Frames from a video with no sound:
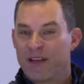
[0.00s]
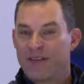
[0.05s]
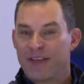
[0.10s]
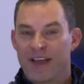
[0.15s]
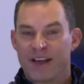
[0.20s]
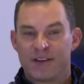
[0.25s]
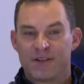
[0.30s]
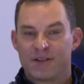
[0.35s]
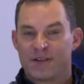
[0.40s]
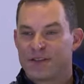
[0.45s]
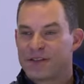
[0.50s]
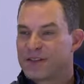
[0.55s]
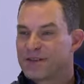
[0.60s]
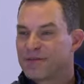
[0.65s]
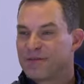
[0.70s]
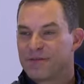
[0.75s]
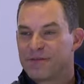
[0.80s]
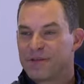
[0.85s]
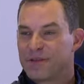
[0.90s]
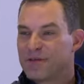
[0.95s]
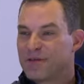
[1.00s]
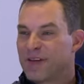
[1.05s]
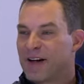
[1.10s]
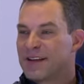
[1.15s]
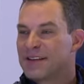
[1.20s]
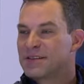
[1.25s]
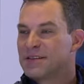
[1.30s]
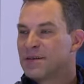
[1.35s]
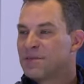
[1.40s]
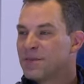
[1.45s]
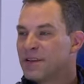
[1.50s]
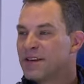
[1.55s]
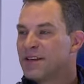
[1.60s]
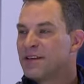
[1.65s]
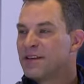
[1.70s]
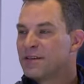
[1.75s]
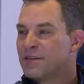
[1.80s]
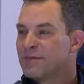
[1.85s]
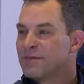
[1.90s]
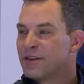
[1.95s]
And then you find something
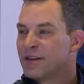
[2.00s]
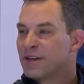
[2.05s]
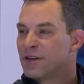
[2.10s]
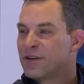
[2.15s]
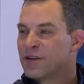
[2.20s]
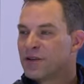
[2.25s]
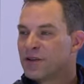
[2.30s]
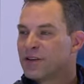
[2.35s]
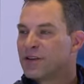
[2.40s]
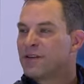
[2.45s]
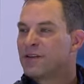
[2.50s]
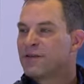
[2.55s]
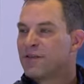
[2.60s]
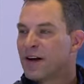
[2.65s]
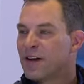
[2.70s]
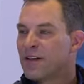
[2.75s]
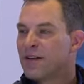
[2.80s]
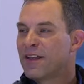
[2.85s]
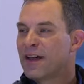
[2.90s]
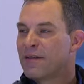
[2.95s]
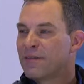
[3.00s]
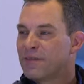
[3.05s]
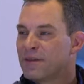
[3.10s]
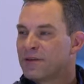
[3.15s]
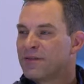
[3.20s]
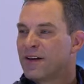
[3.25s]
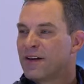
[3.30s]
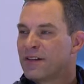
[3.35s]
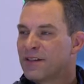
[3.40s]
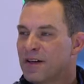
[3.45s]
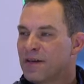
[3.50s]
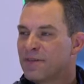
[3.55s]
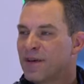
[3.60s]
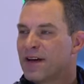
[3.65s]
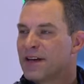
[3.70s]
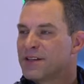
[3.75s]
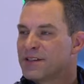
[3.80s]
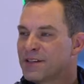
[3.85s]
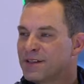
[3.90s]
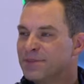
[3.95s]
and you follow that
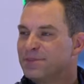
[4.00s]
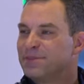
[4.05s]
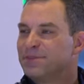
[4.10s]
passion.